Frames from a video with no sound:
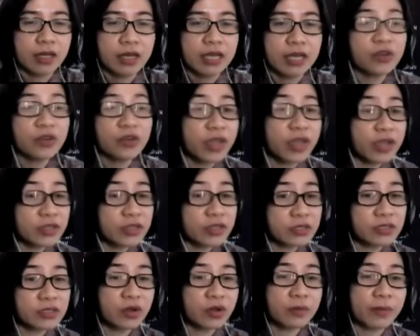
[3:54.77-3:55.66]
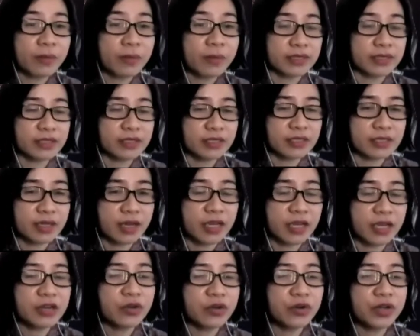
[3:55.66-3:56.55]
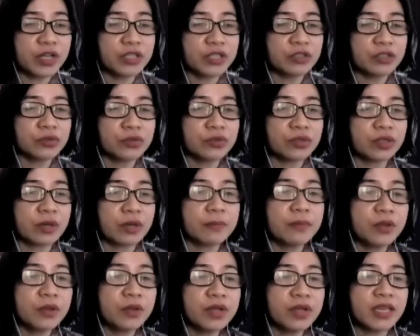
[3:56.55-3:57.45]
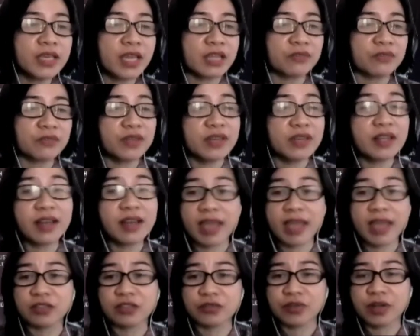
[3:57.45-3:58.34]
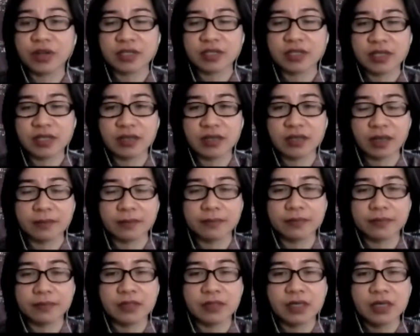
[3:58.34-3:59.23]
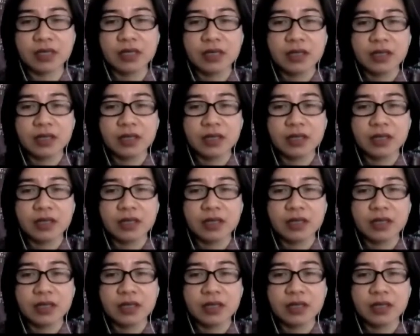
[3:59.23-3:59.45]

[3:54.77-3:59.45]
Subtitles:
education domains, in order to communicate with the lecturers in campus.